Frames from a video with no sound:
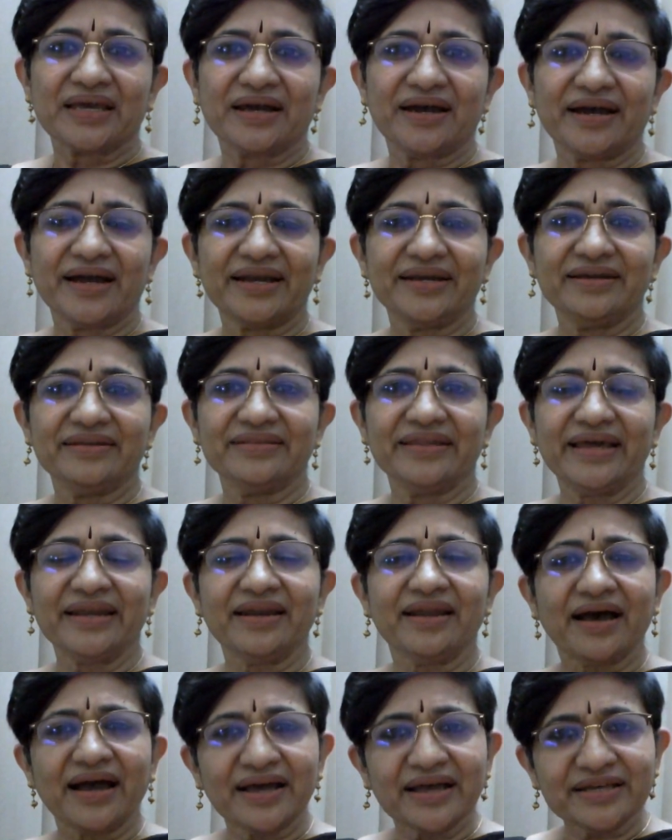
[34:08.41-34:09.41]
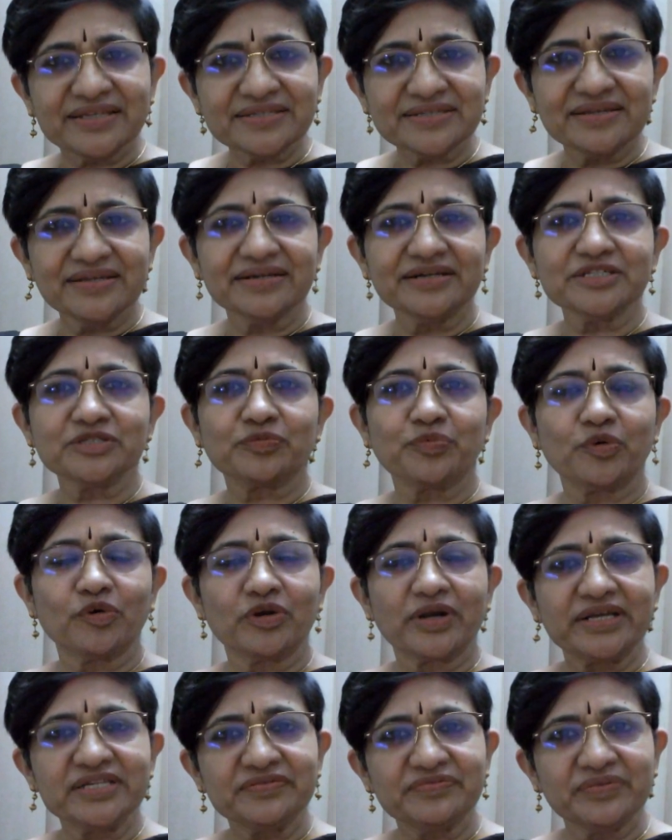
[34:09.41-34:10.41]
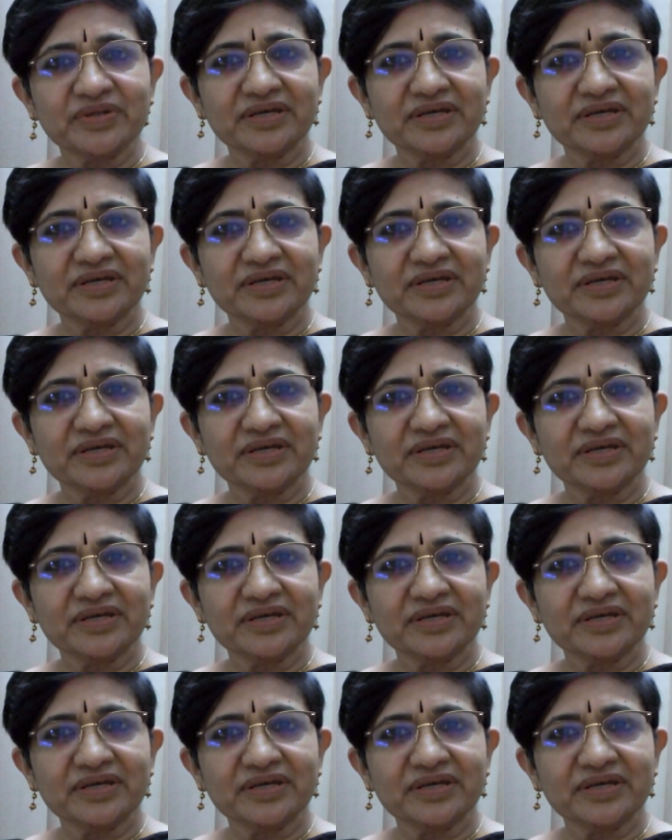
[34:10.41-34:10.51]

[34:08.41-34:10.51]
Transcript: And then as years progressed,